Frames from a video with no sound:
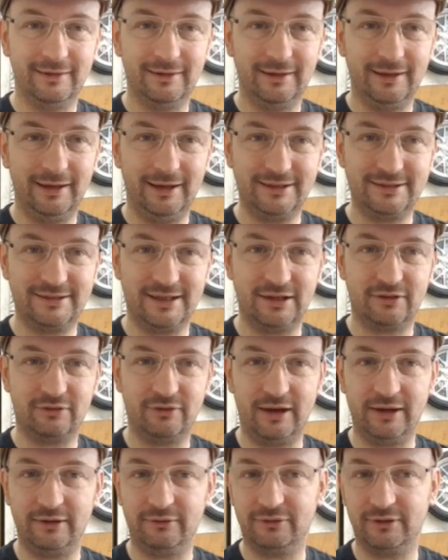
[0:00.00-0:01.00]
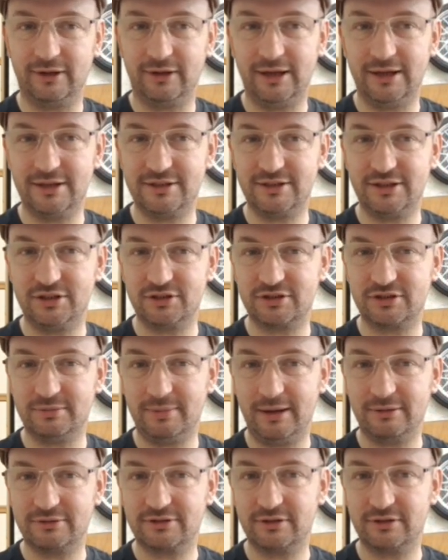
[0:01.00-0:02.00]
He says faithfully as he just
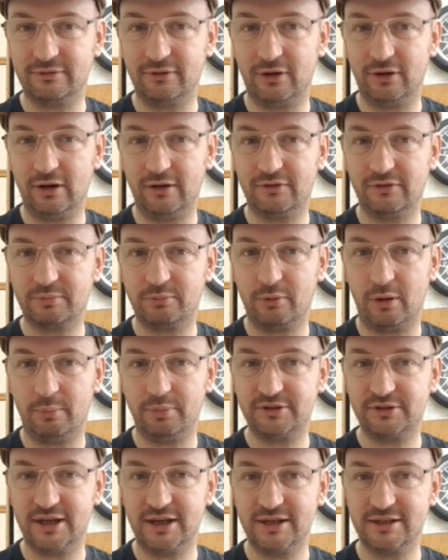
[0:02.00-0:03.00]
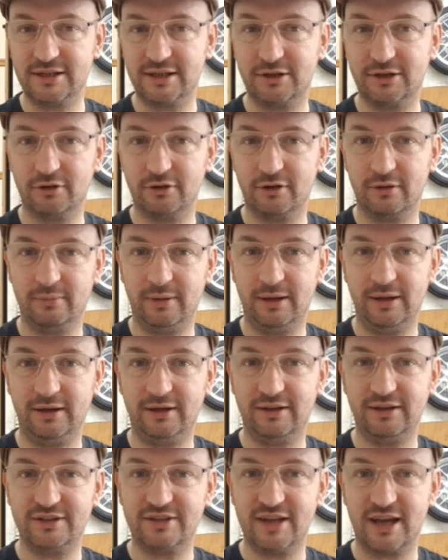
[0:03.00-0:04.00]
about survives what potentially could have been
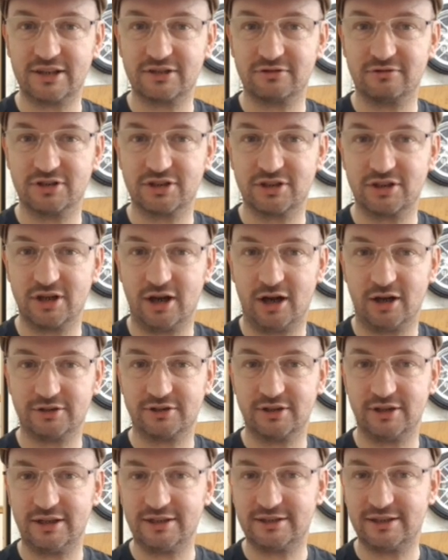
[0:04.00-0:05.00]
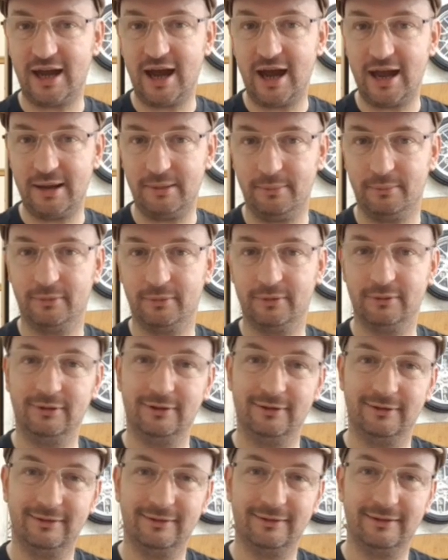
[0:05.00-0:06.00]
a disastrous start to this game.
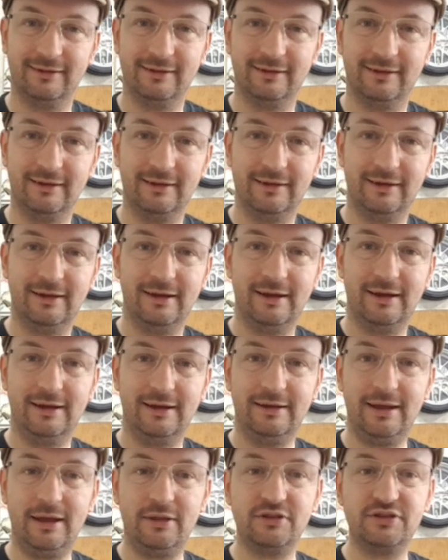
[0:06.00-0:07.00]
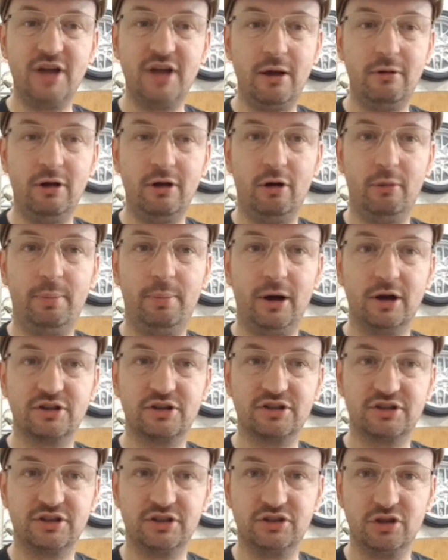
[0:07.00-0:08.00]
Now, there's no little
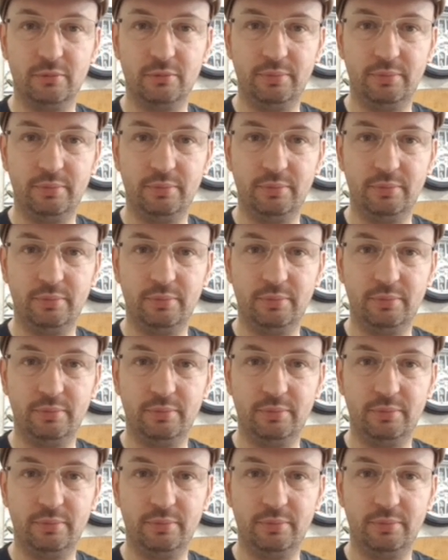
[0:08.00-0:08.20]
box to jump